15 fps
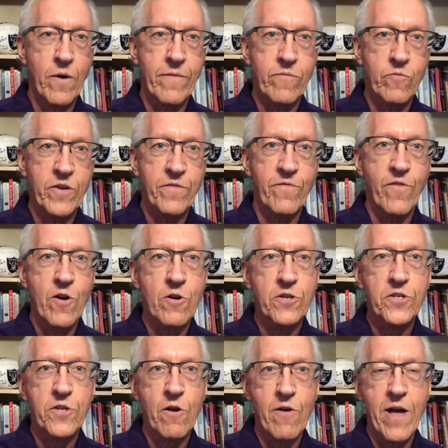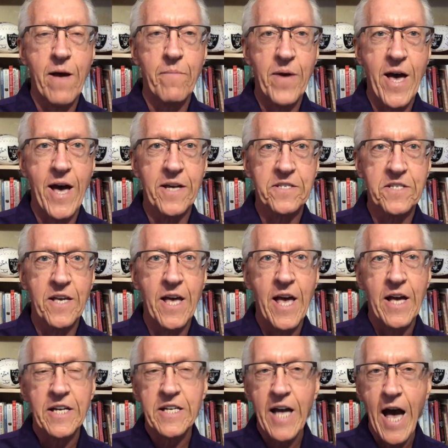have reversed their M S,
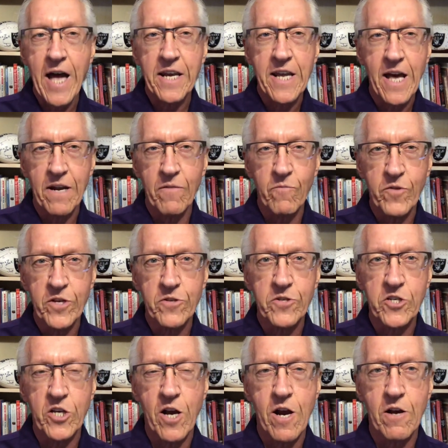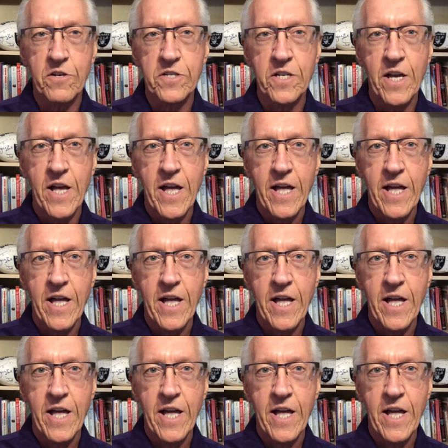gotten out of wheelchairs,